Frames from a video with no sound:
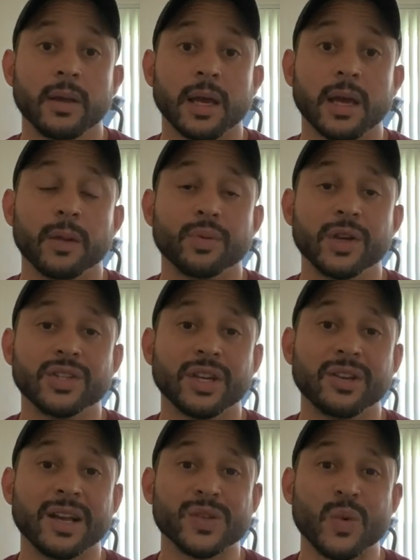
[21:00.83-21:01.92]
I appreciate
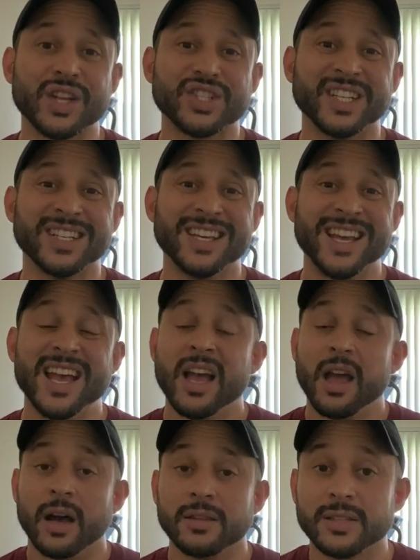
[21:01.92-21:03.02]
you guys watching.
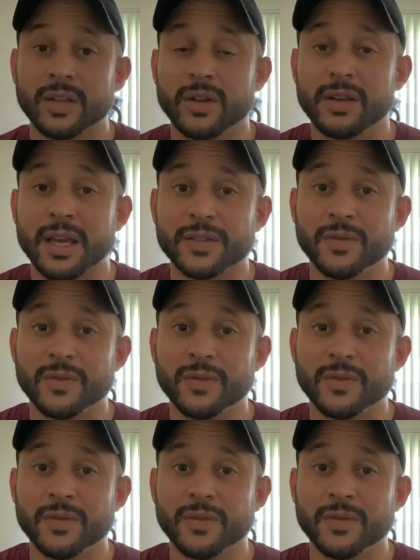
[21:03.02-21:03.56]
Until the next